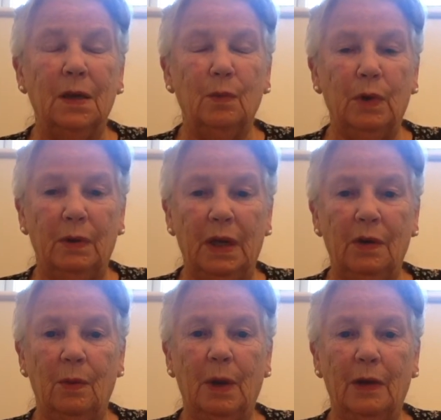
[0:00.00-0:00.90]
We'll hear
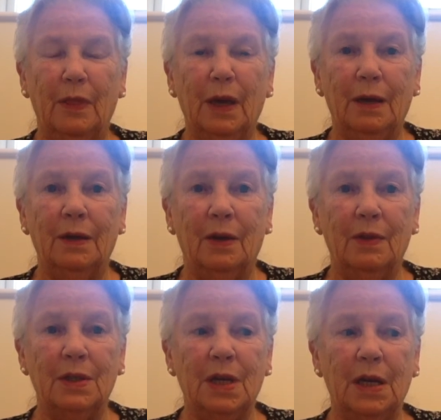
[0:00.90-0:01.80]
about that another
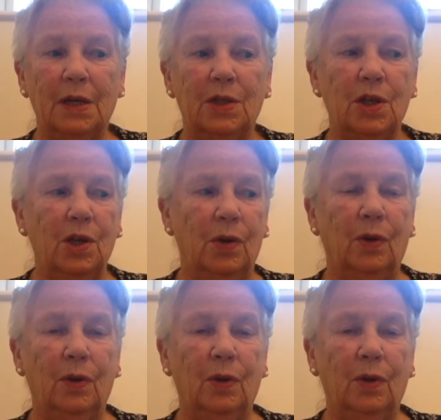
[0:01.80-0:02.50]
day too.